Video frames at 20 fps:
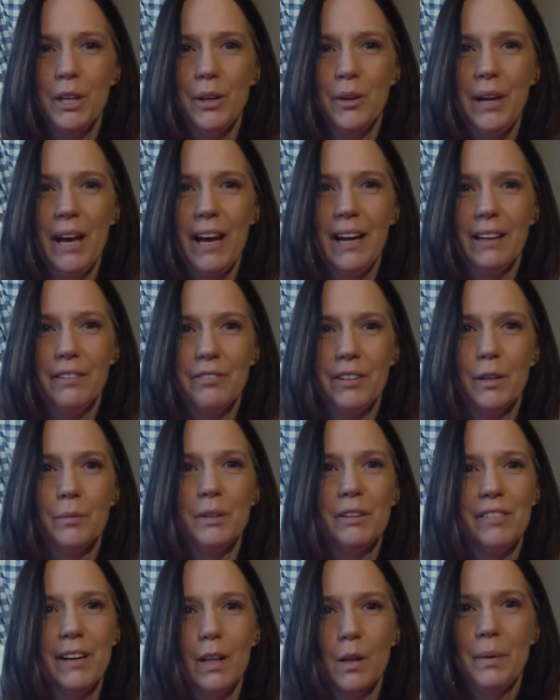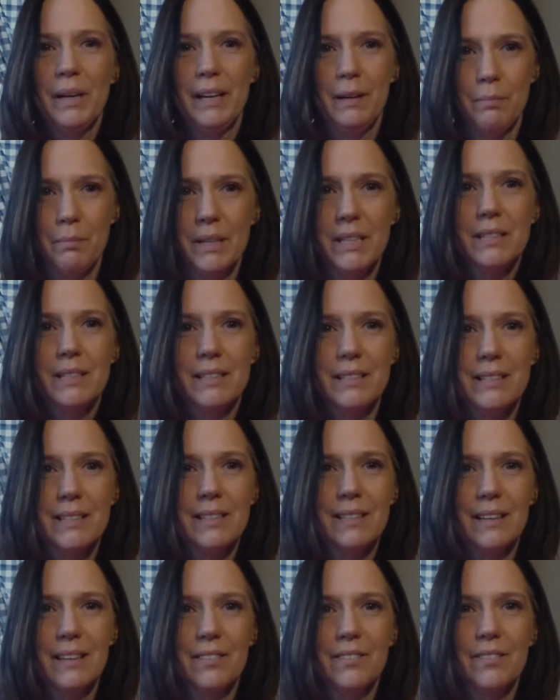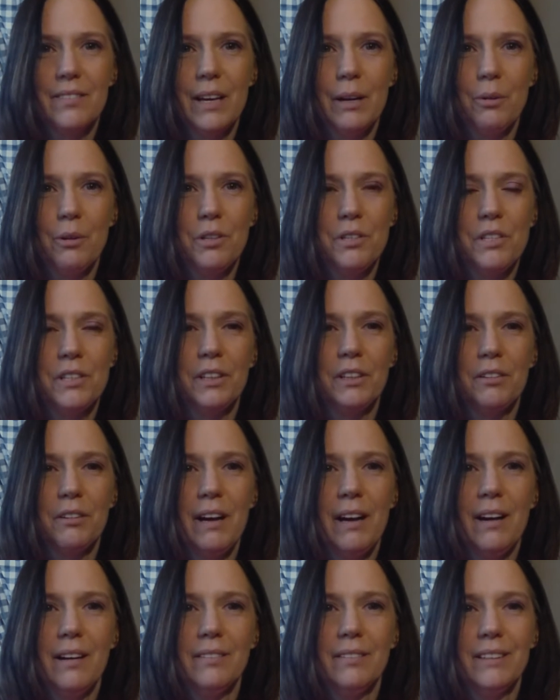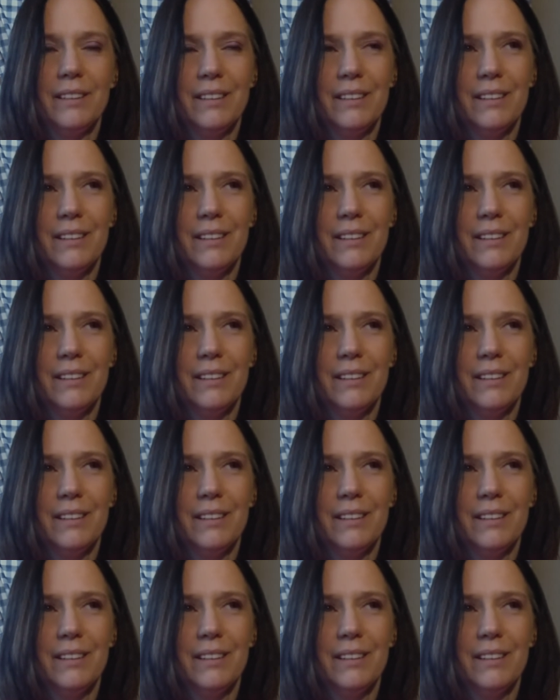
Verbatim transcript: Kodak film developing in business if they were still around